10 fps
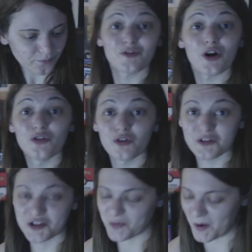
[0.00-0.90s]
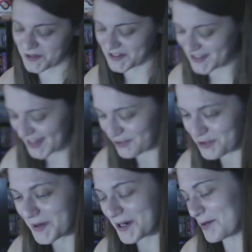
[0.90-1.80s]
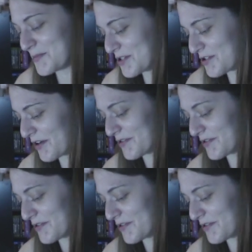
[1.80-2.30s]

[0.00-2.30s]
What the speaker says: I've got another swaps and sales pickup to